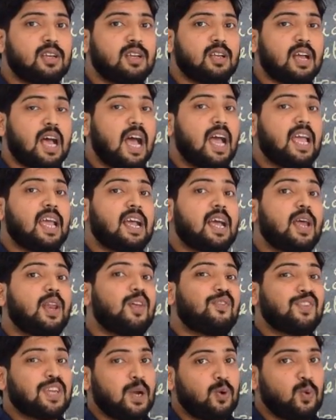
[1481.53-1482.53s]
a kind
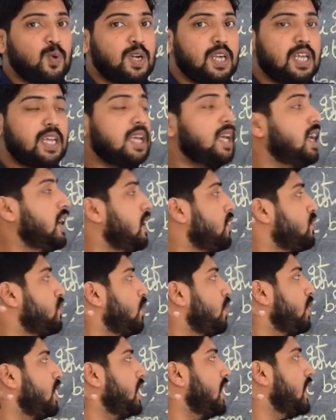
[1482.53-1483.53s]
of shouting.
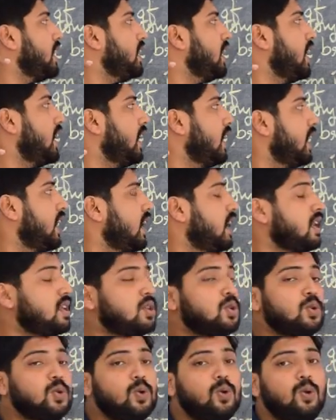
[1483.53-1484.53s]
So here the
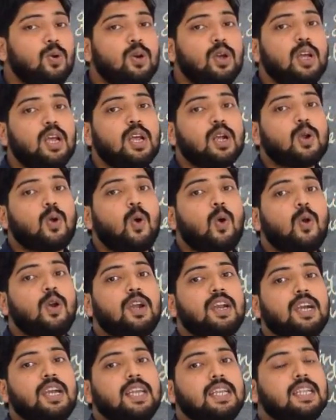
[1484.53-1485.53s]
two
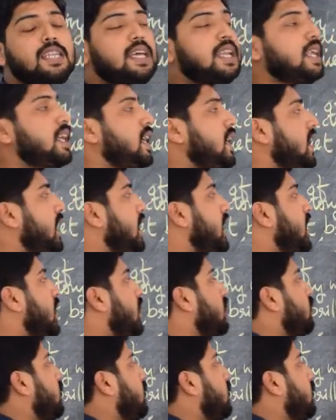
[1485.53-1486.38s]
contradictory